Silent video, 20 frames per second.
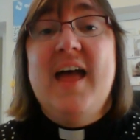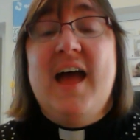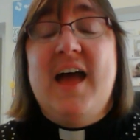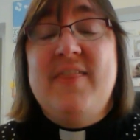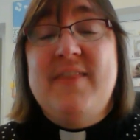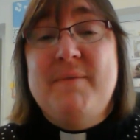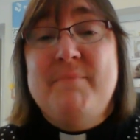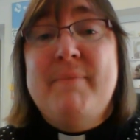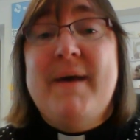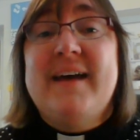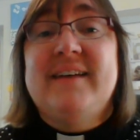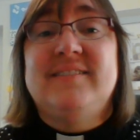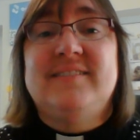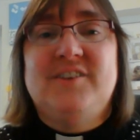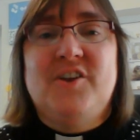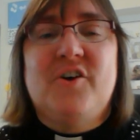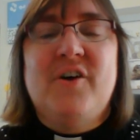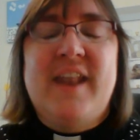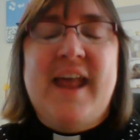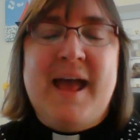and then
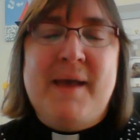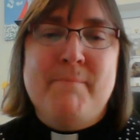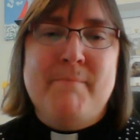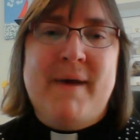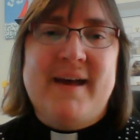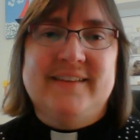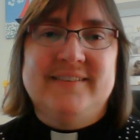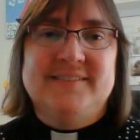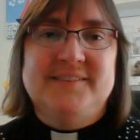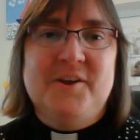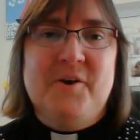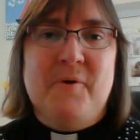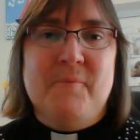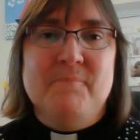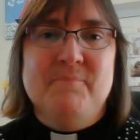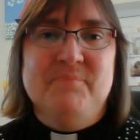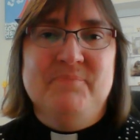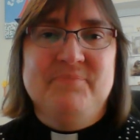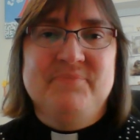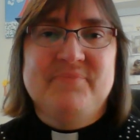passed on and passed
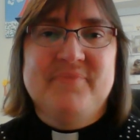on.